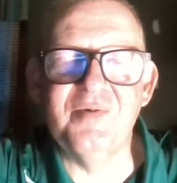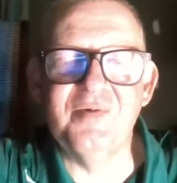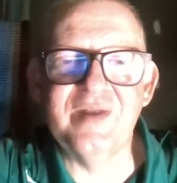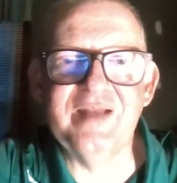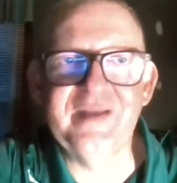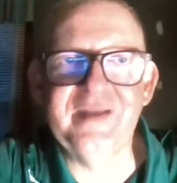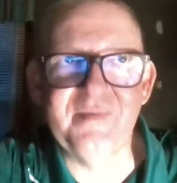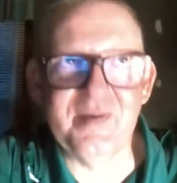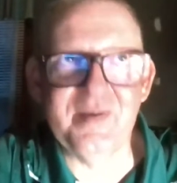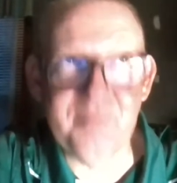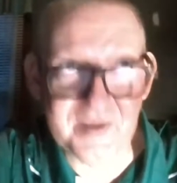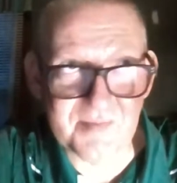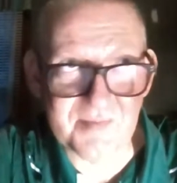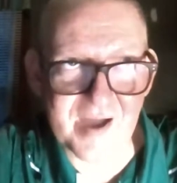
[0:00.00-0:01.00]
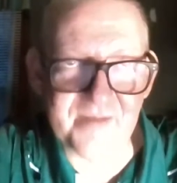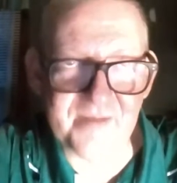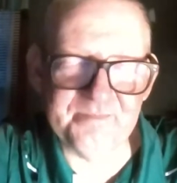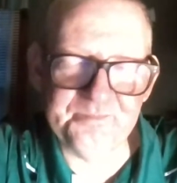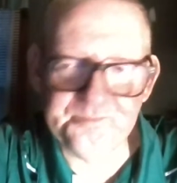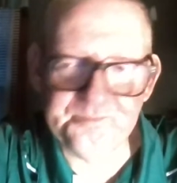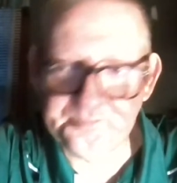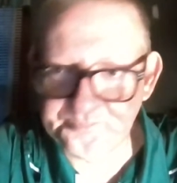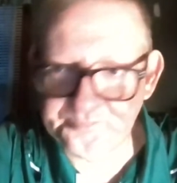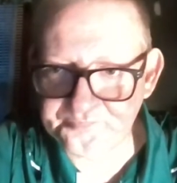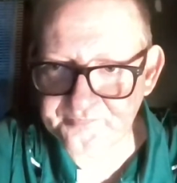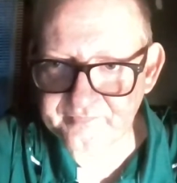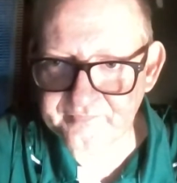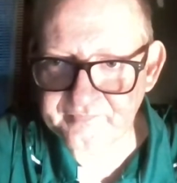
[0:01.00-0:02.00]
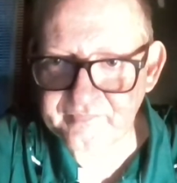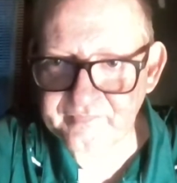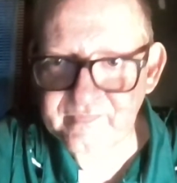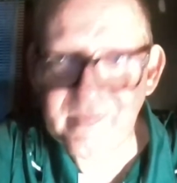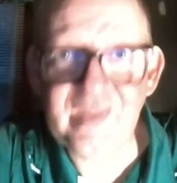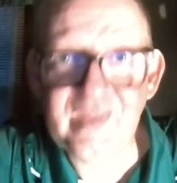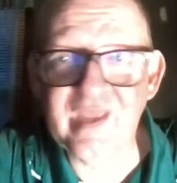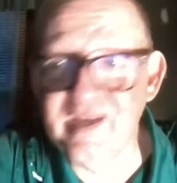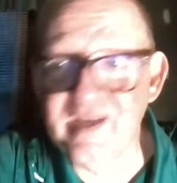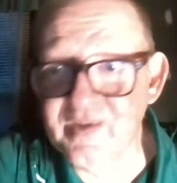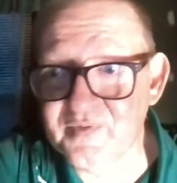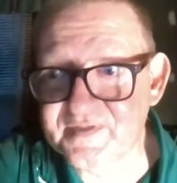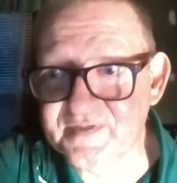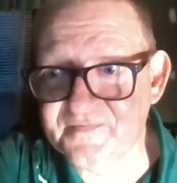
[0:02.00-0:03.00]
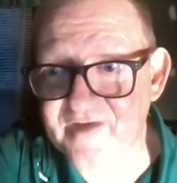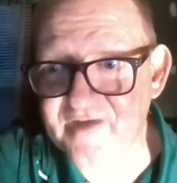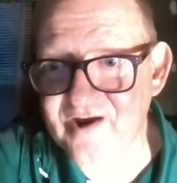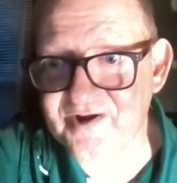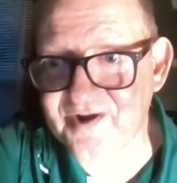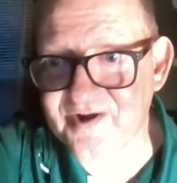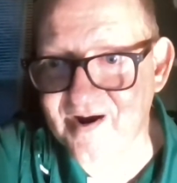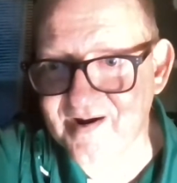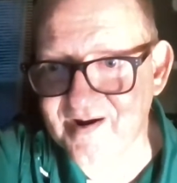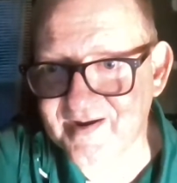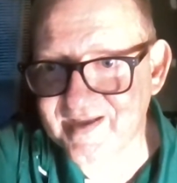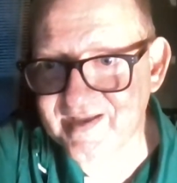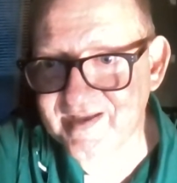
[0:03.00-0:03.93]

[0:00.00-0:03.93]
when I did my big mountain, and it was very dark.